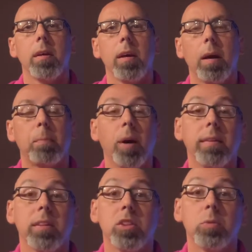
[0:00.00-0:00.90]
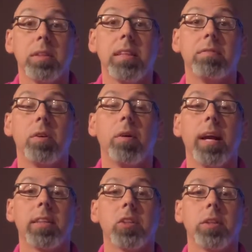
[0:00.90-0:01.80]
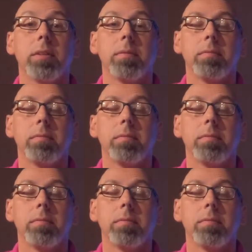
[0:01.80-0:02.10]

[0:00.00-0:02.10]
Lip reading: I pray that you would give direction,